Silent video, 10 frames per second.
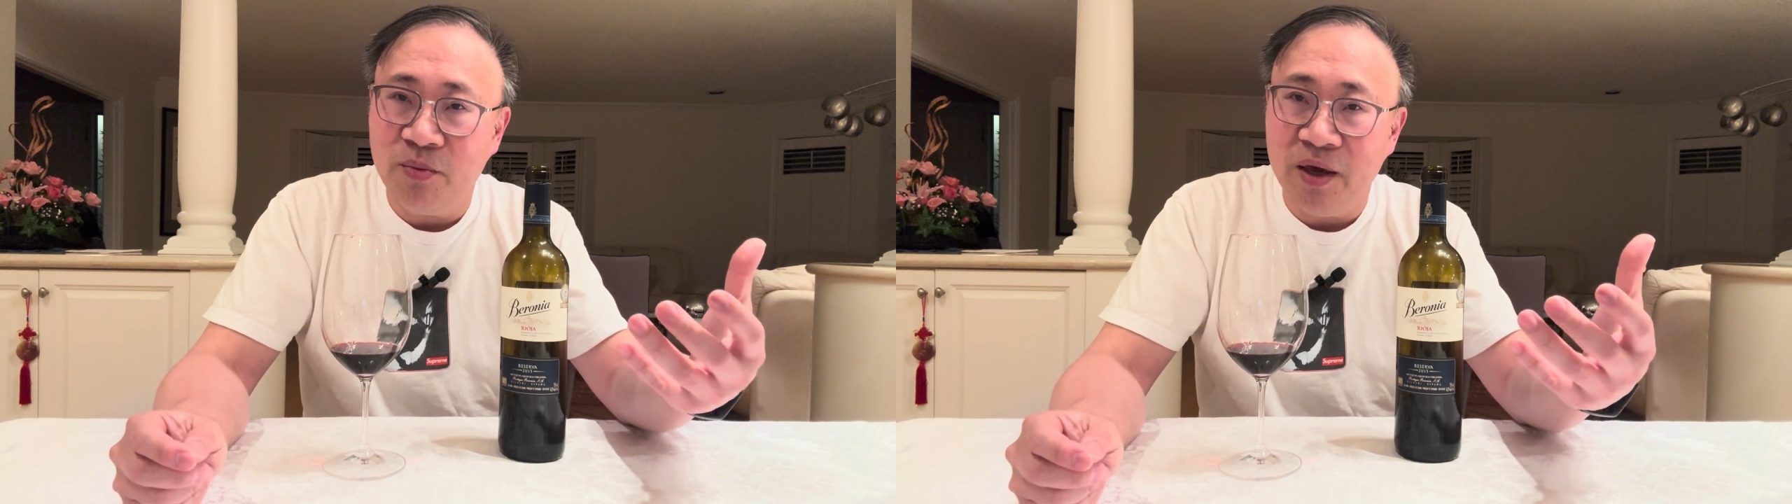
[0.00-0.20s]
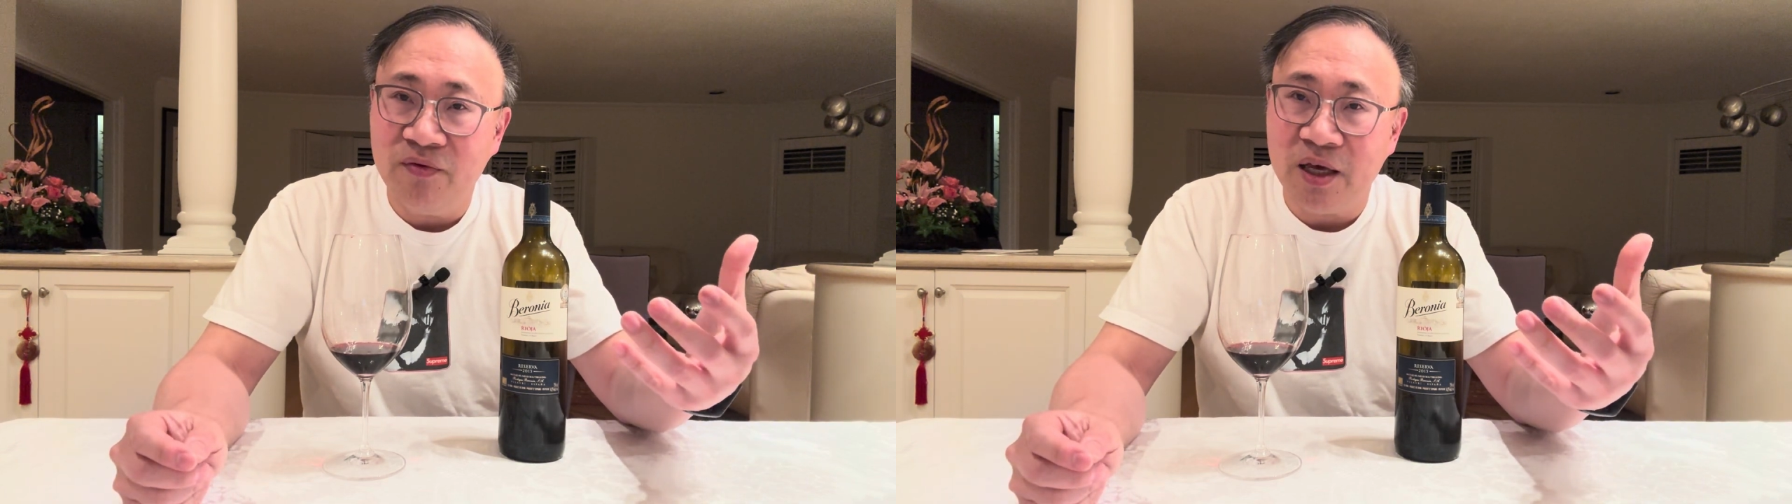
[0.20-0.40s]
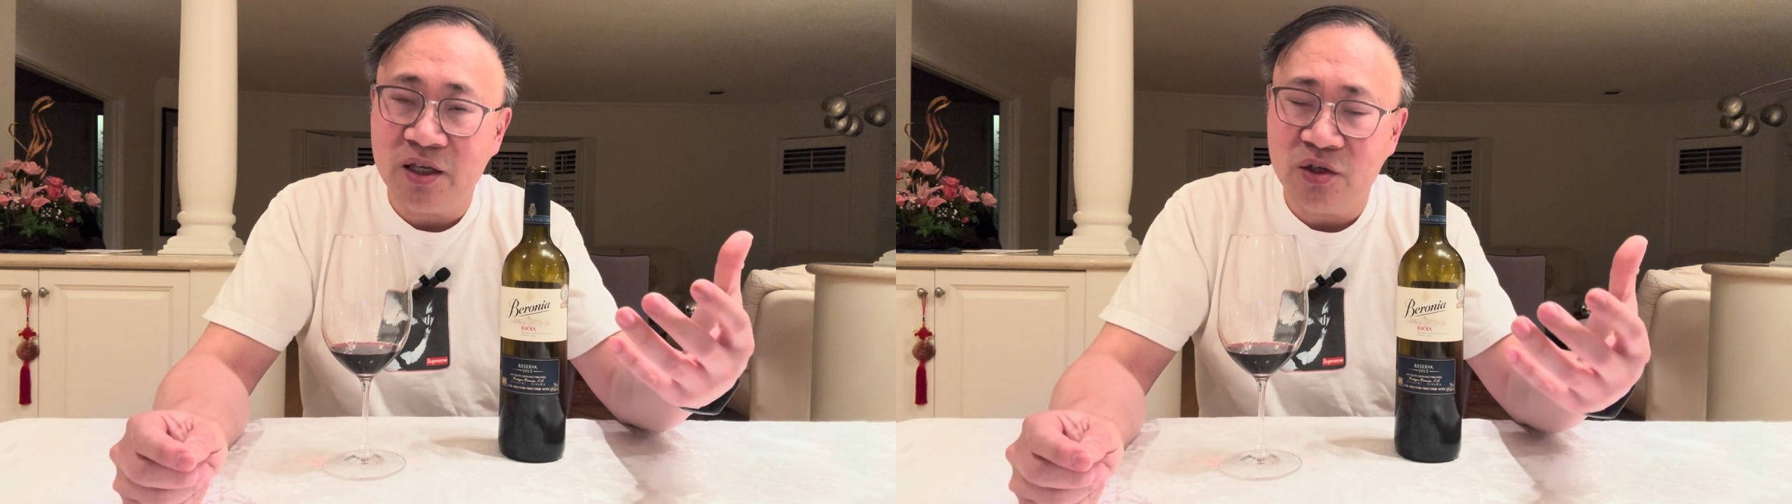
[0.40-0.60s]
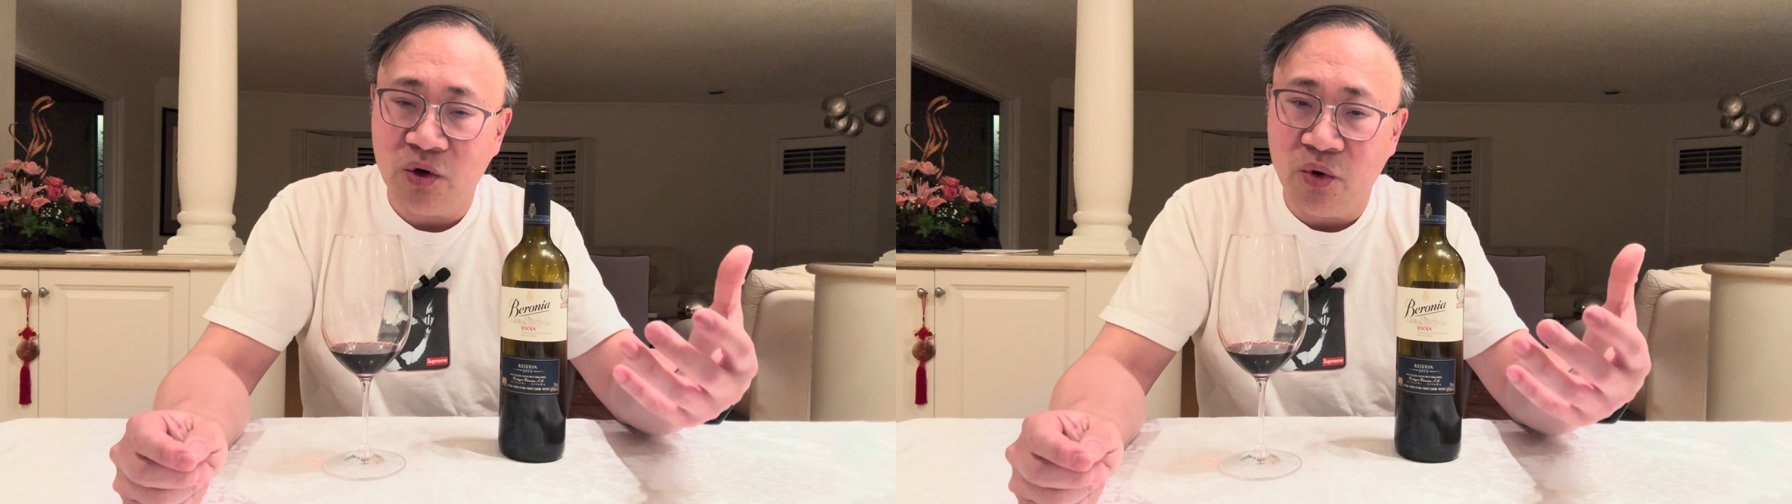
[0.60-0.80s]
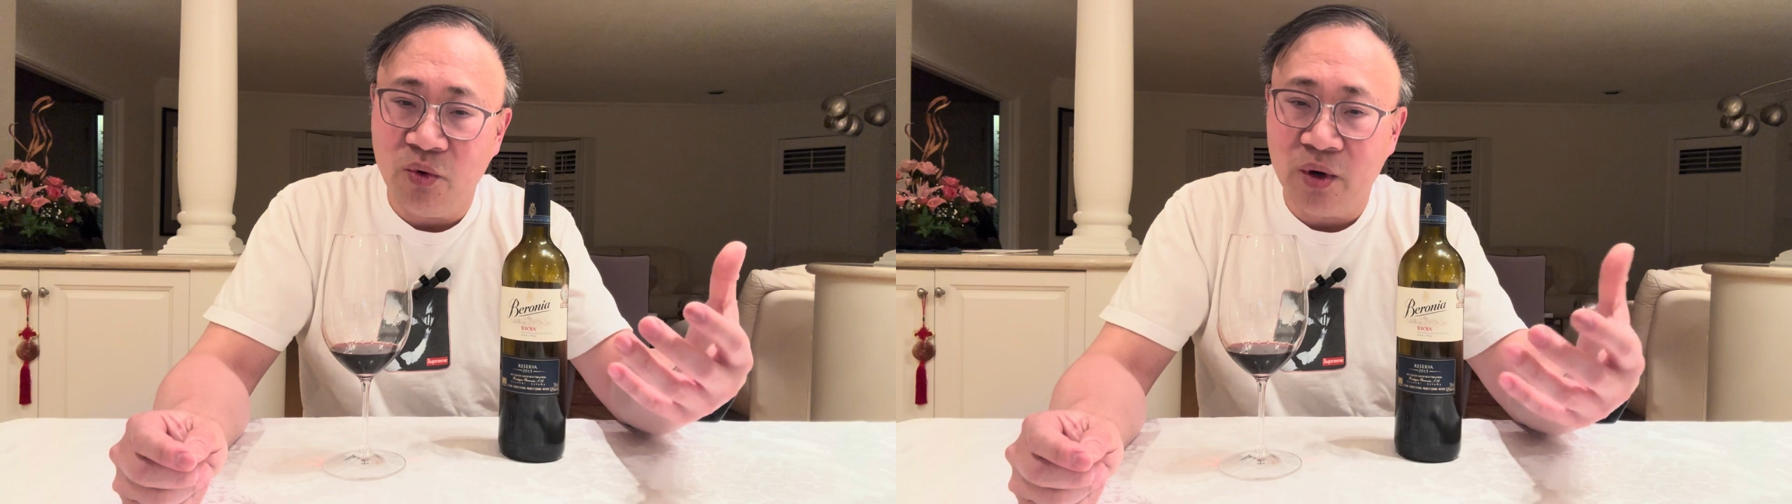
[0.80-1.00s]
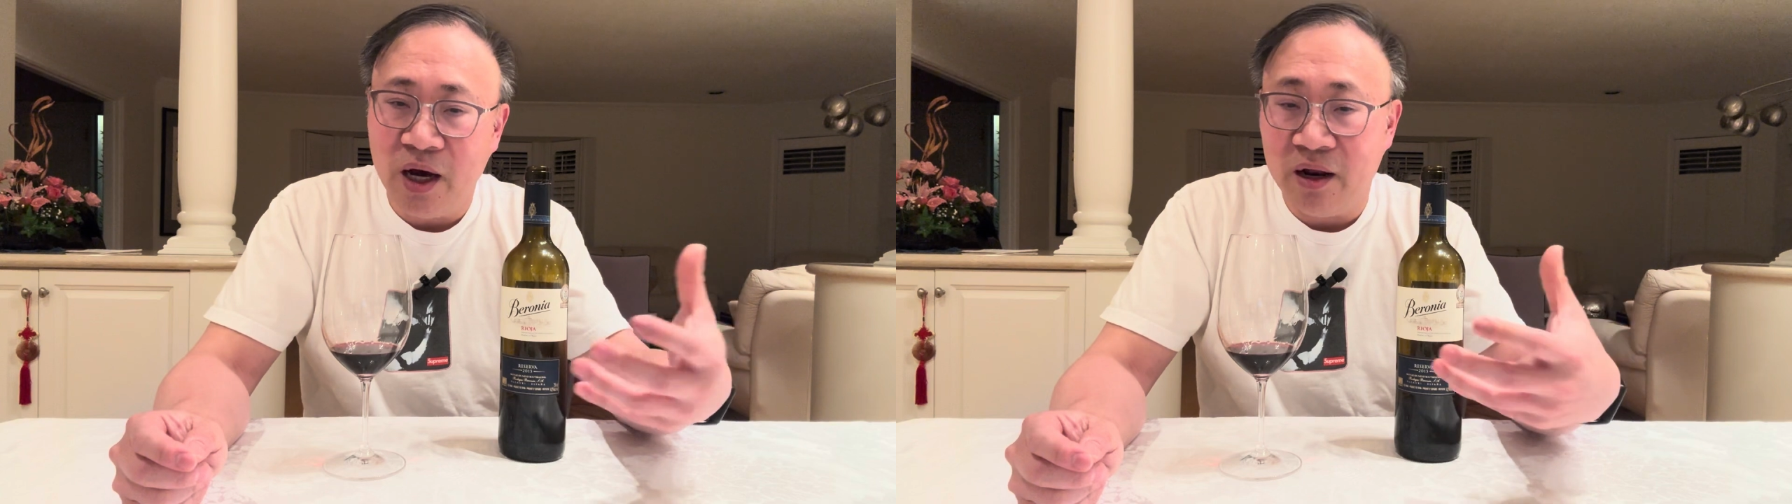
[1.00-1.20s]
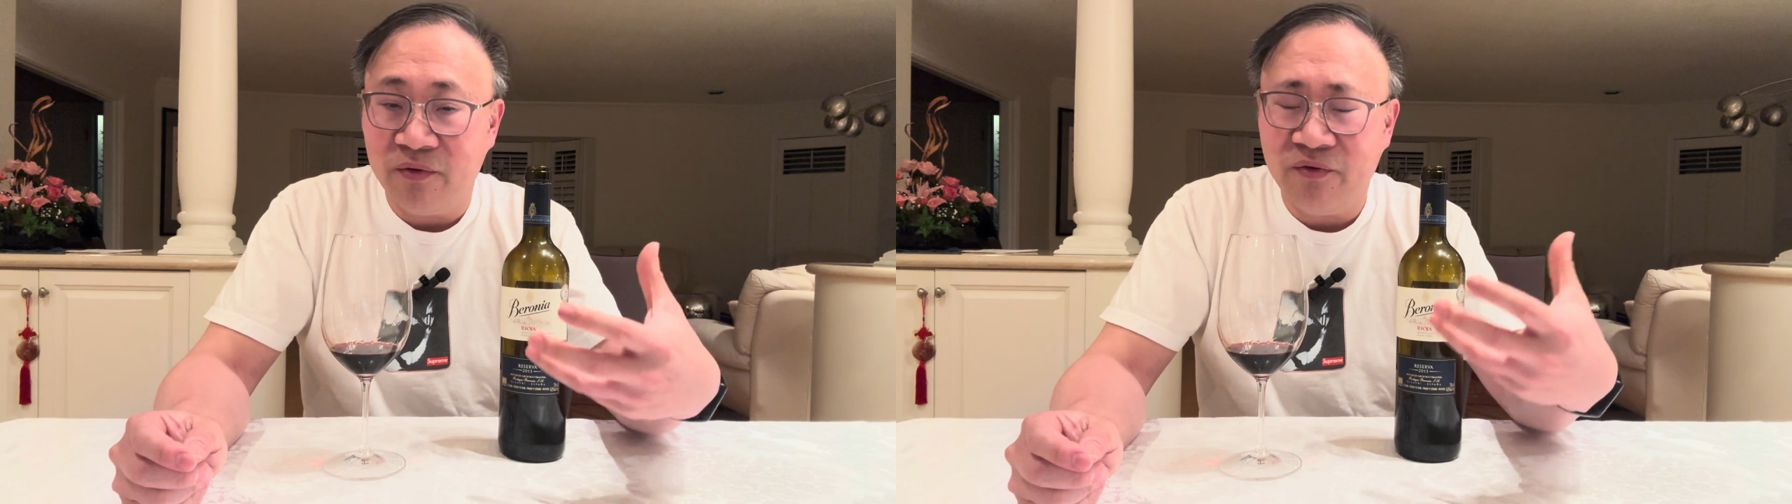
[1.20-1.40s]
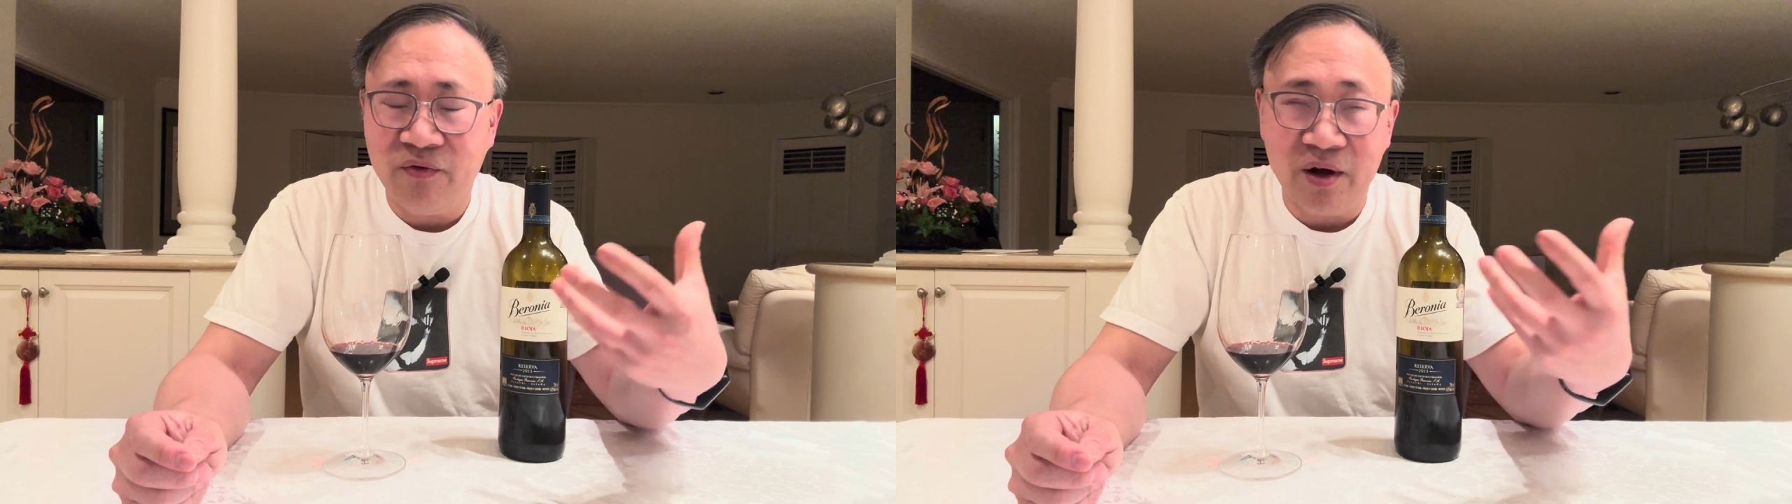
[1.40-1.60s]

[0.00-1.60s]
beef that's so kind of